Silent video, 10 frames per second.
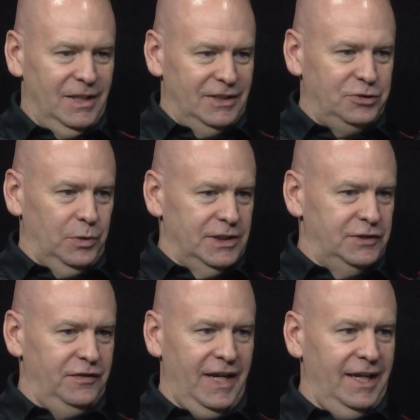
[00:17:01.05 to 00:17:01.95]
a Twins
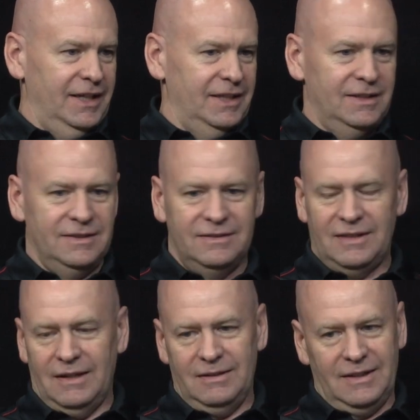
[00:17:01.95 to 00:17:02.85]
fan
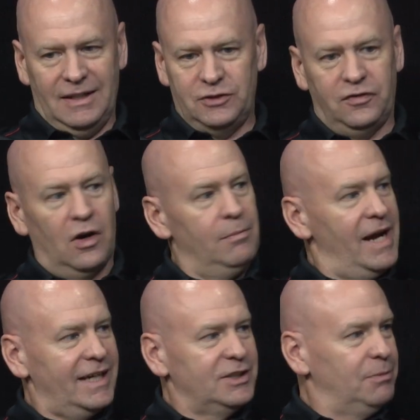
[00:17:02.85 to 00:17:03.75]
as far
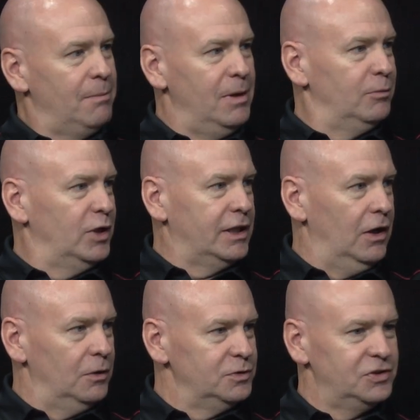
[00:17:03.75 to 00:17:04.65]
back as my memory
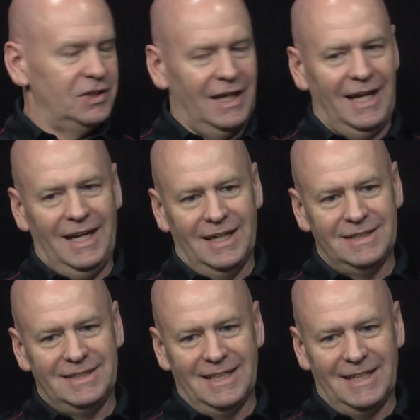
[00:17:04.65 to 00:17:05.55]
goes,
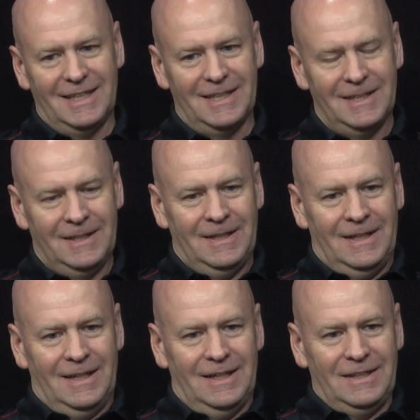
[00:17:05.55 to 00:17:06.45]
and
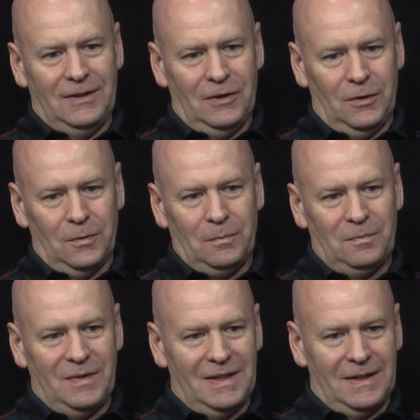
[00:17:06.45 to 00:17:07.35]
you know,
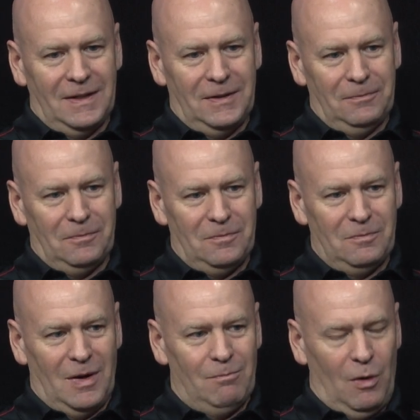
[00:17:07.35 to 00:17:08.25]

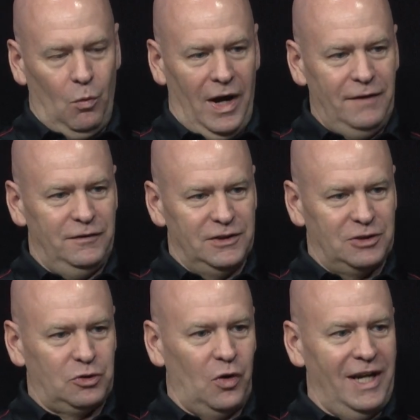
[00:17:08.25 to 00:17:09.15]
my wife is
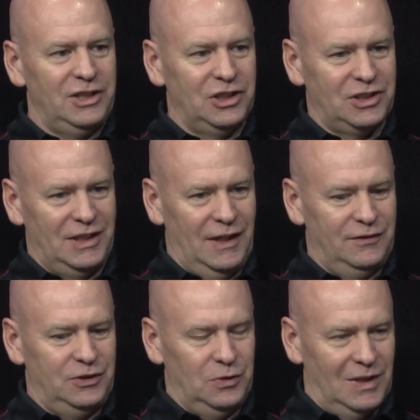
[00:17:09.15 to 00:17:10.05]
gracious enough
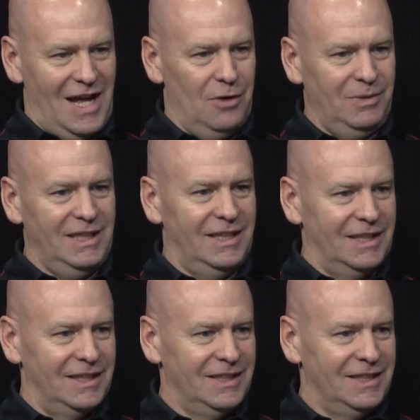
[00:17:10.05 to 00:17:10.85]
to allow me to